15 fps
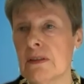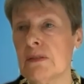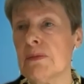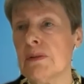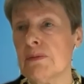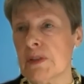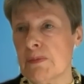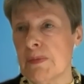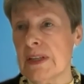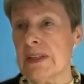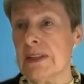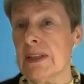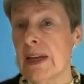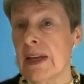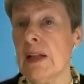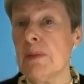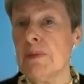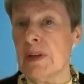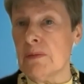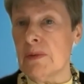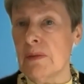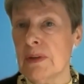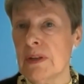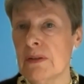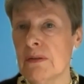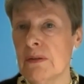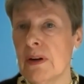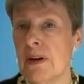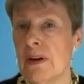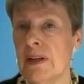one was basically helping women
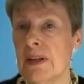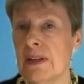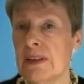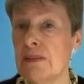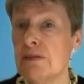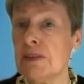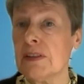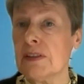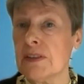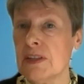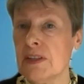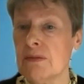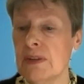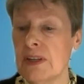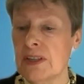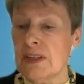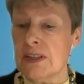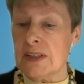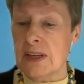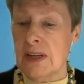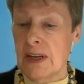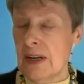who are in difficult situations,